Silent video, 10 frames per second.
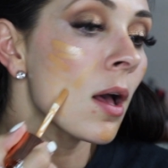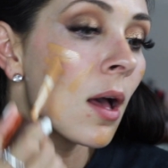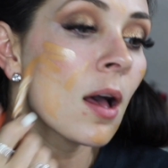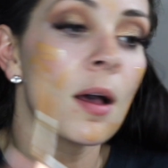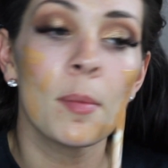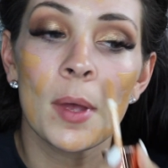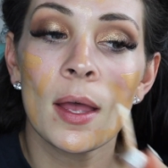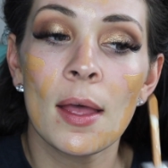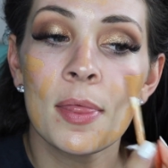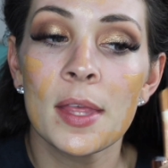
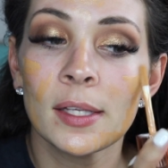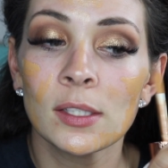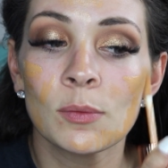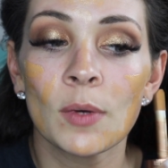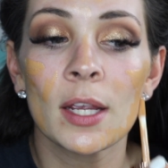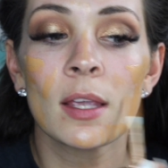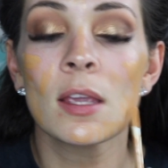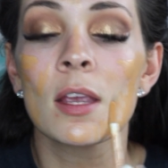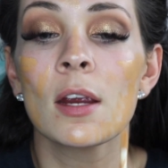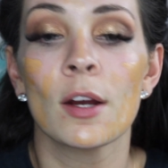And this right
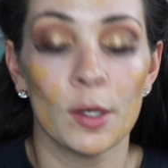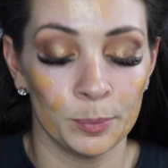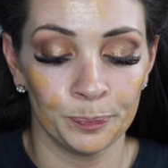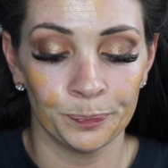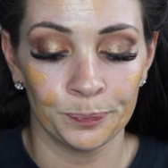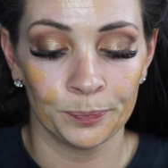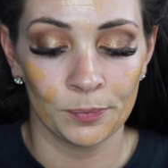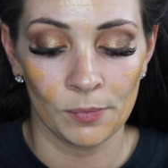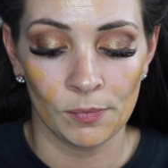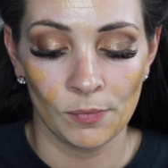here
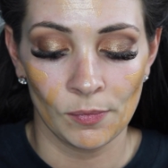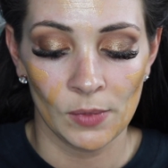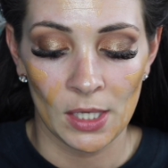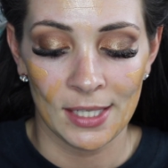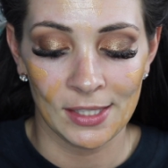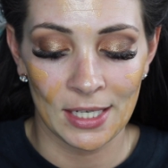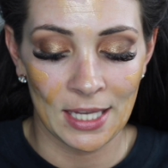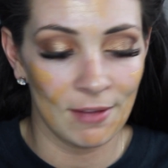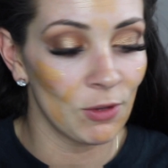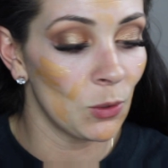is gonna
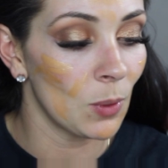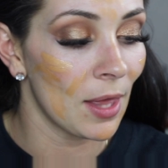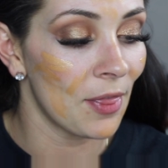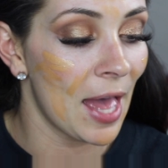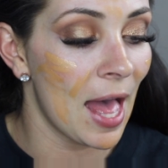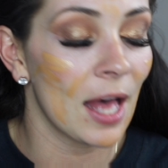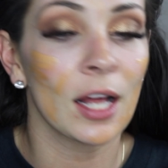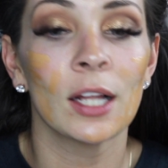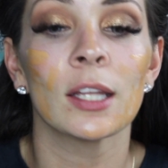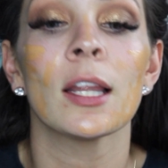give you that
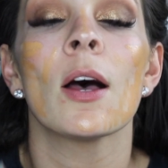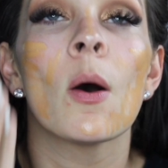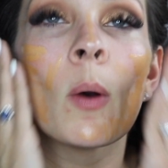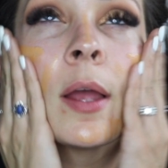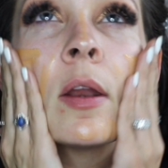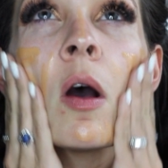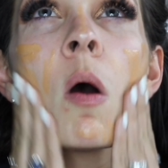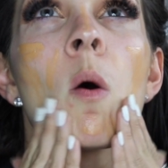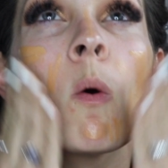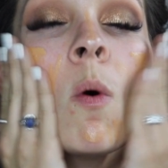glow. And
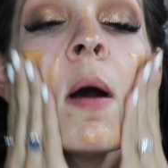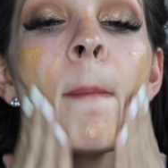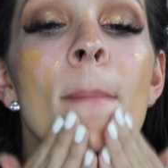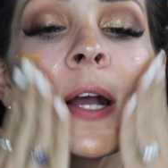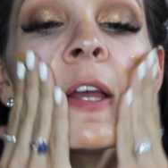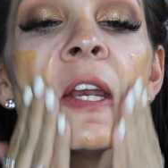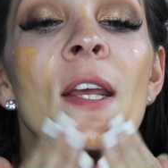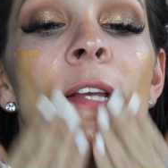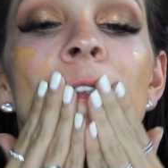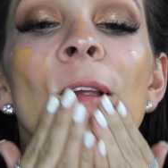oh my
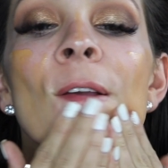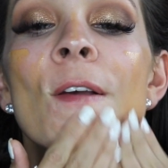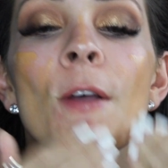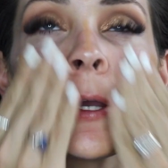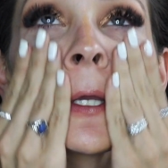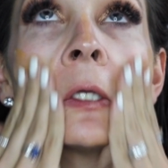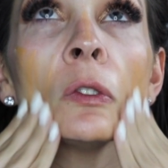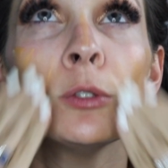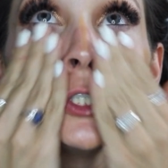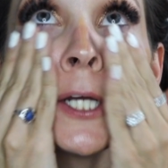goodness,
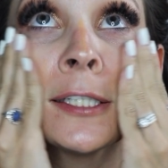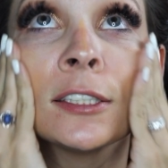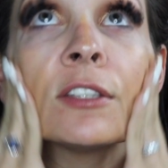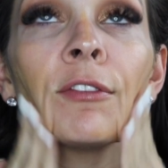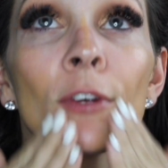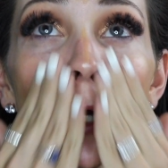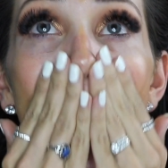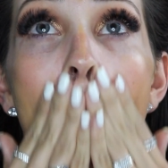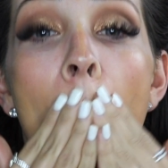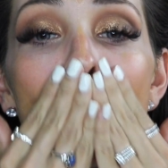guess who just
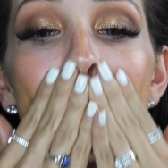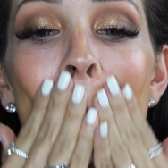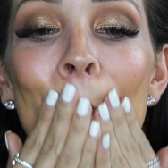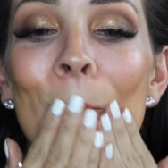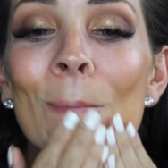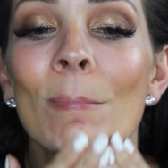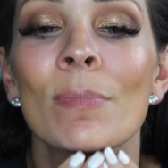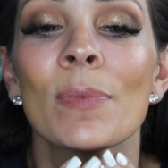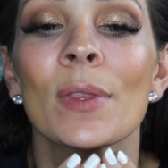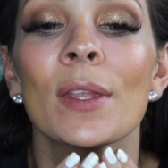forgot
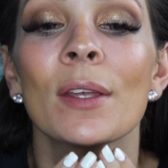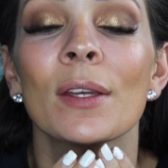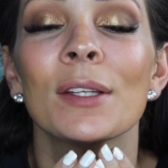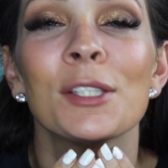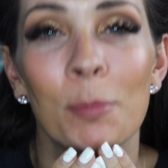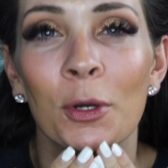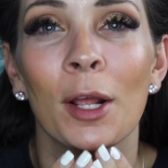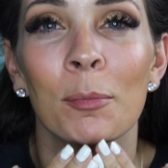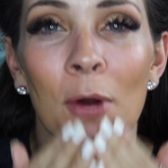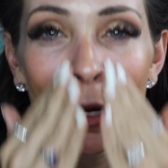to put
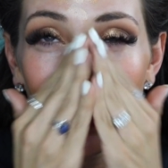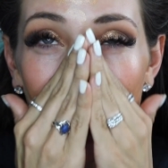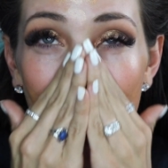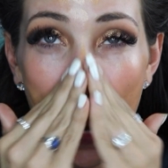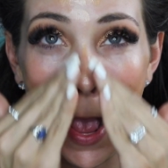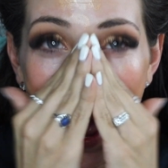on primer?